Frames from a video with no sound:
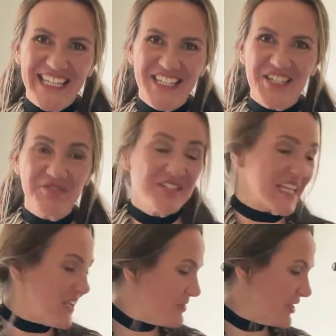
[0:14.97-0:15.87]
So
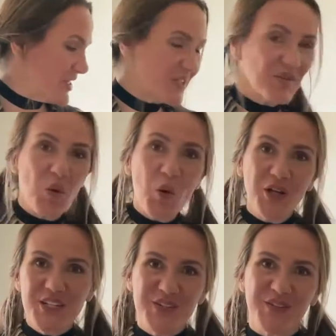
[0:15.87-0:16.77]
today we're going to do
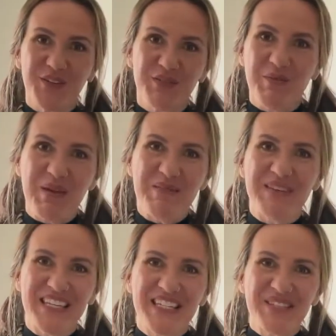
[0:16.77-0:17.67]
orange food for
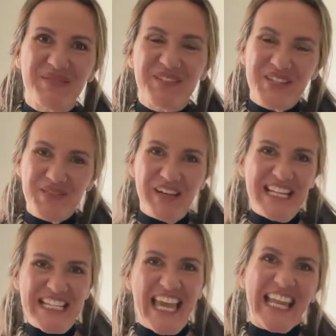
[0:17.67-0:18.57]
babies, which is very
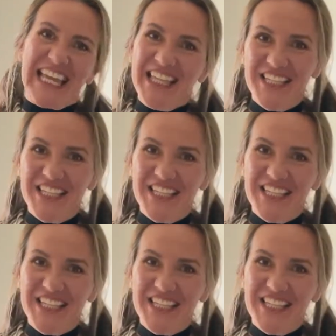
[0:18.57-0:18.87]
exciting.